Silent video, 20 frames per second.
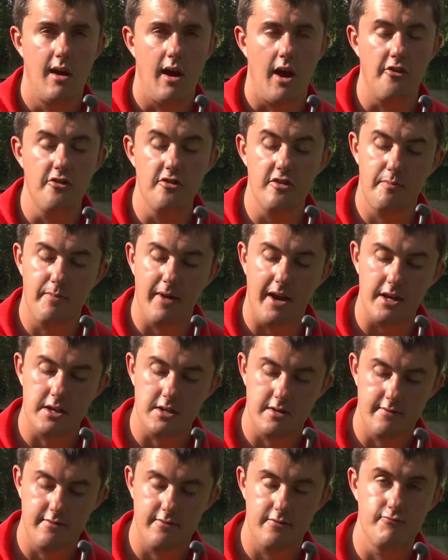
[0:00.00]
Another
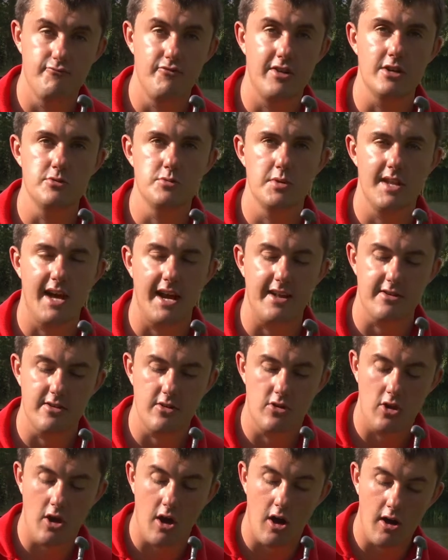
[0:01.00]
piece of
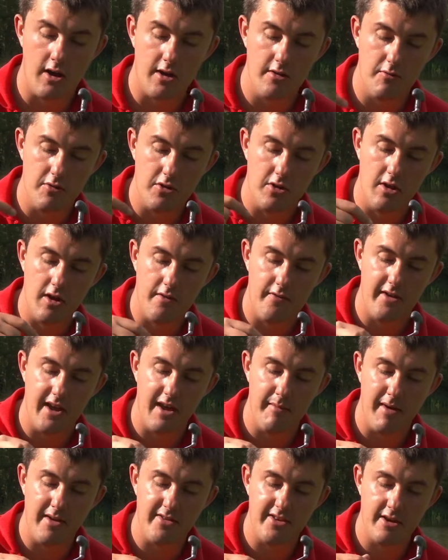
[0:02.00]
reel-related jargon which you'll often
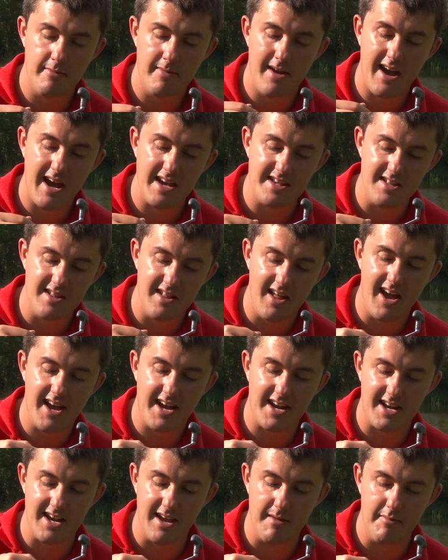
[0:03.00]
hear bandied about is a
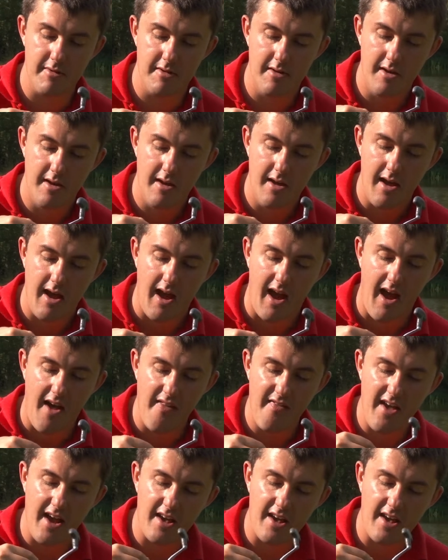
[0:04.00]
line clip, and